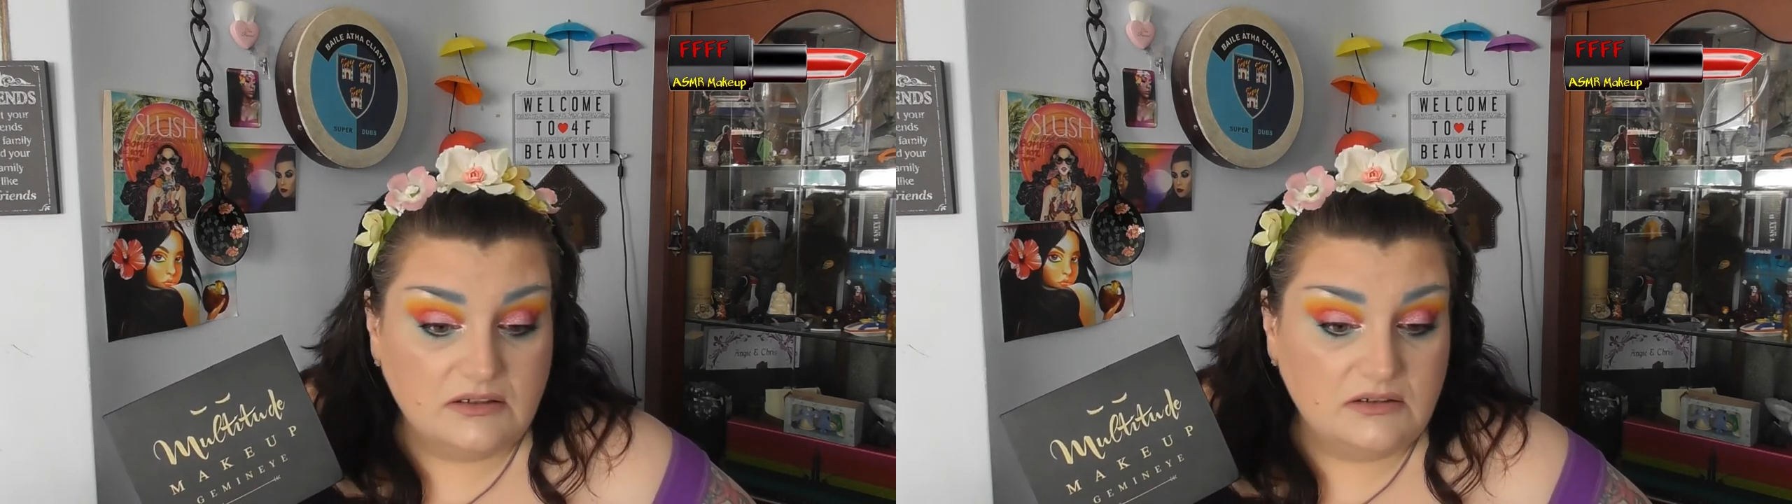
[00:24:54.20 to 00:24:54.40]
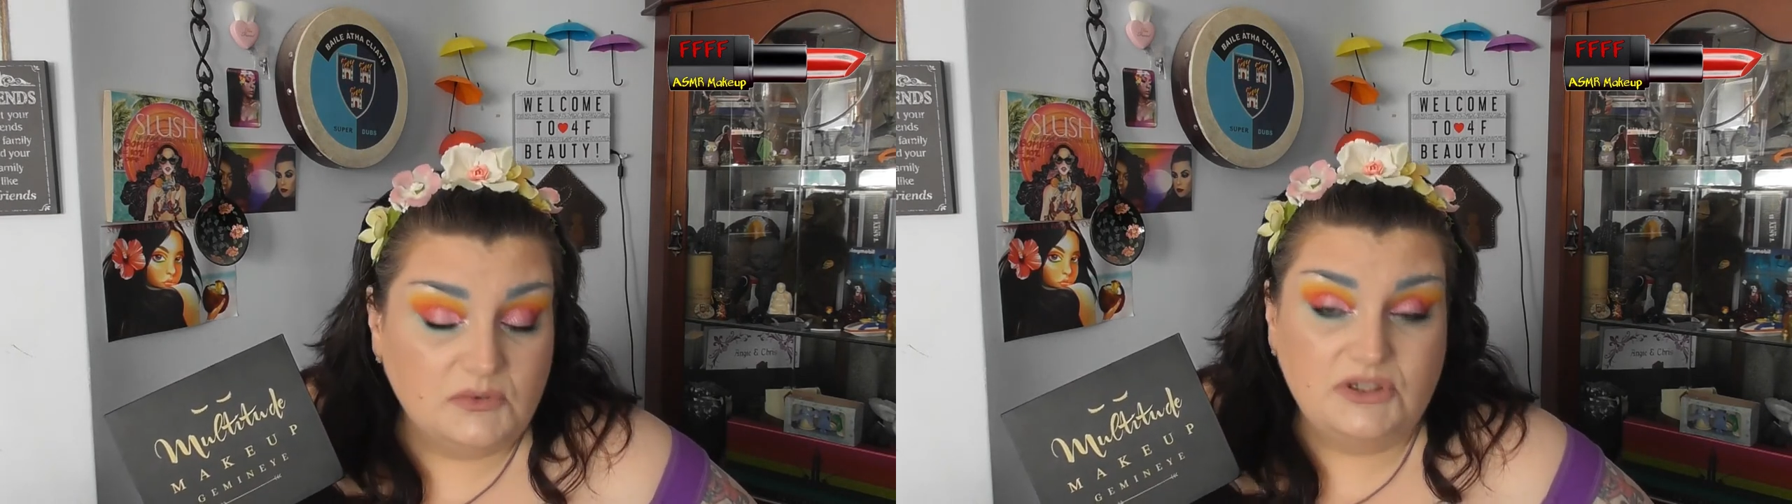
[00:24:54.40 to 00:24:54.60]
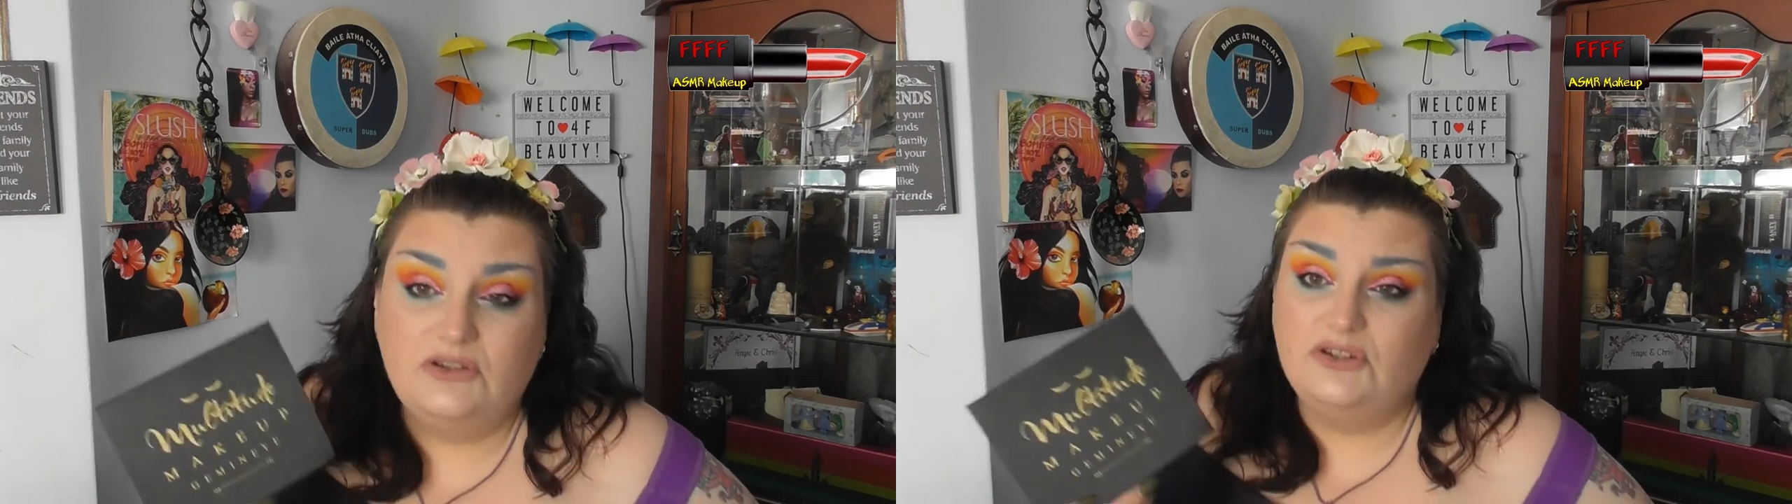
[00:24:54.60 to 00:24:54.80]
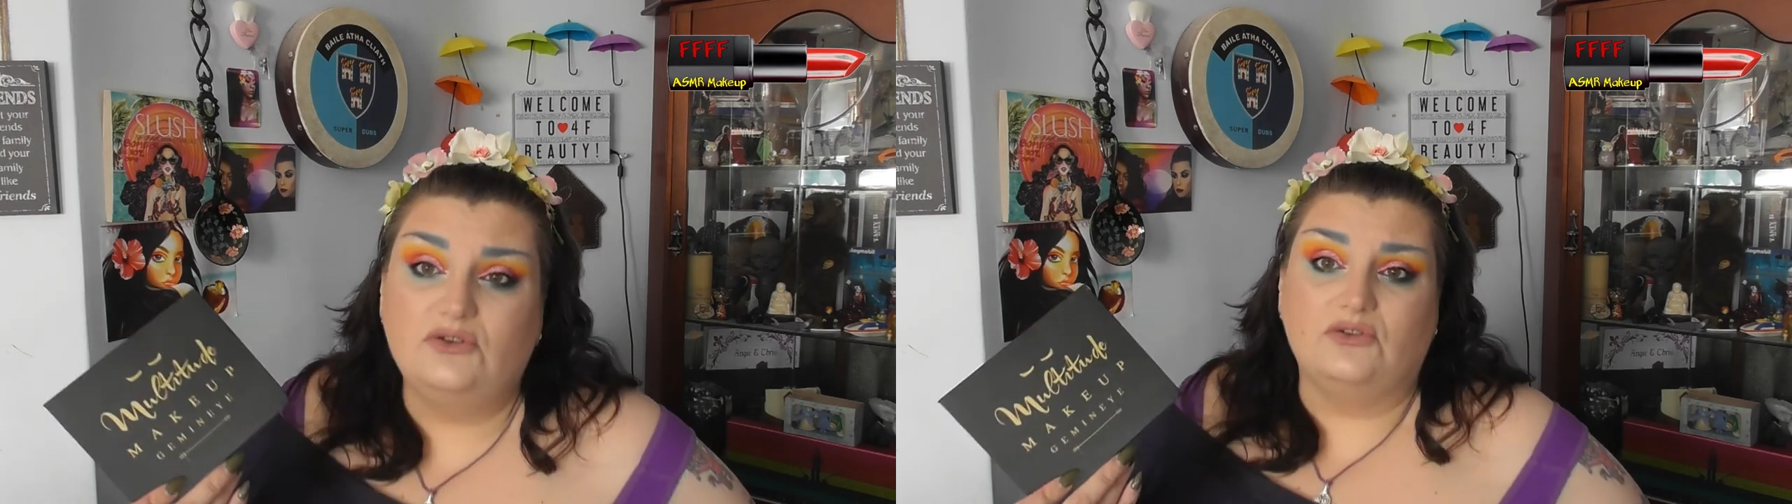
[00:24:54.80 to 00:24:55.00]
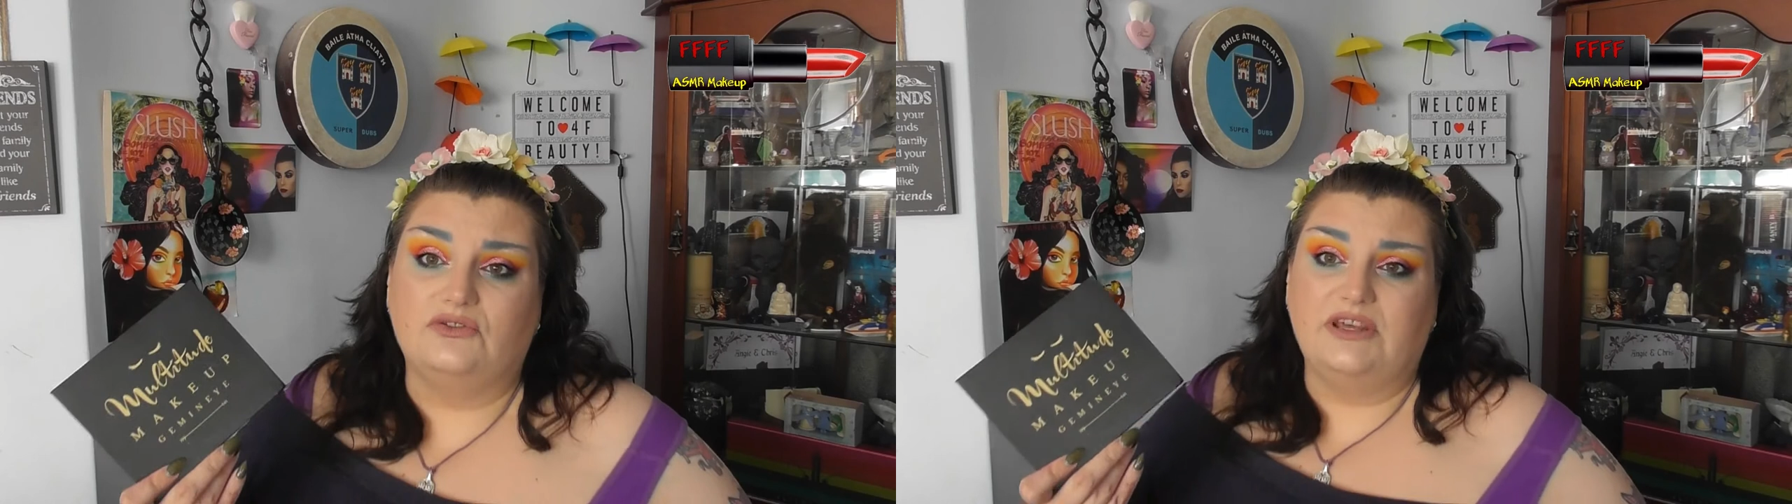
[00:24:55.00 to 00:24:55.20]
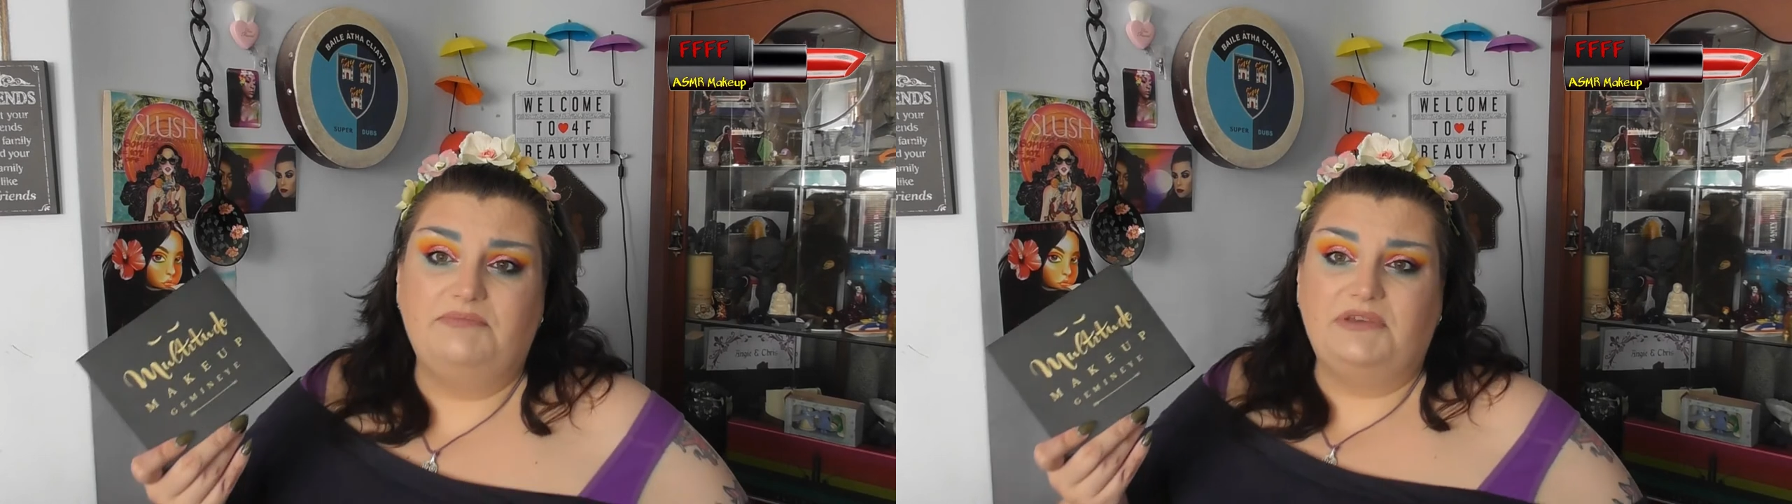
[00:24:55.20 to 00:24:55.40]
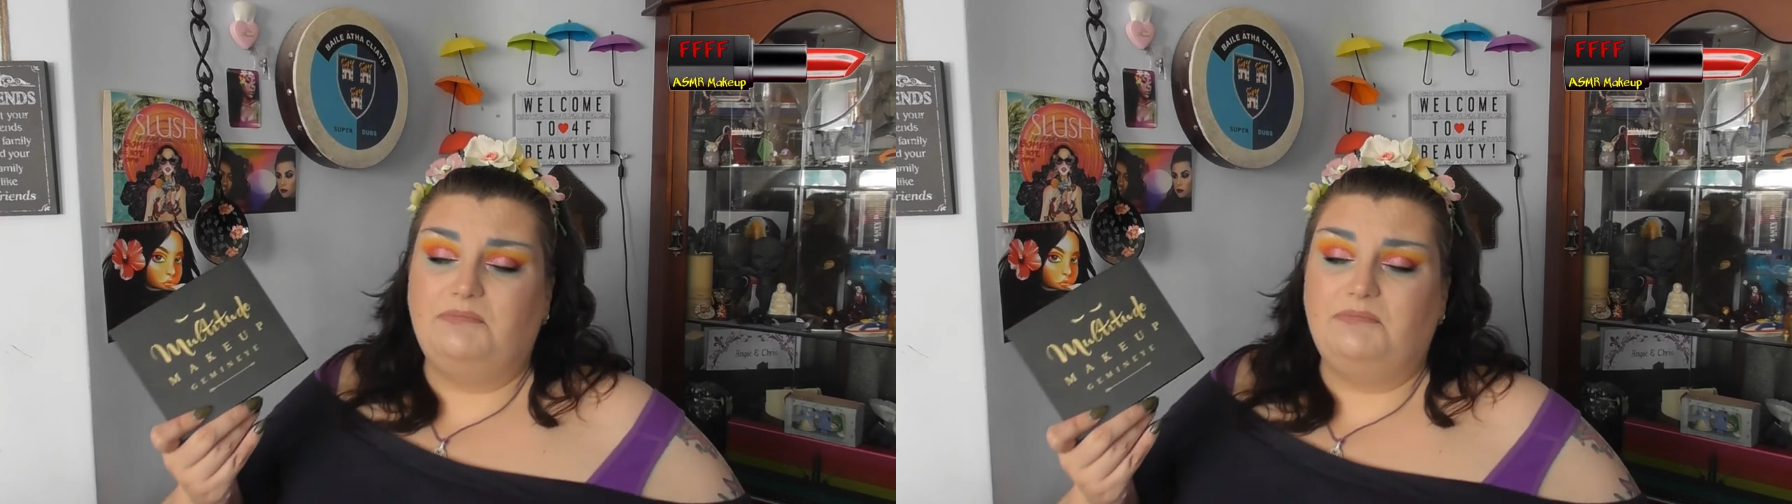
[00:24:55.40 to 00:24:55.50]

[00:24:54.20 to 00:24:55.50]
well, you saw, they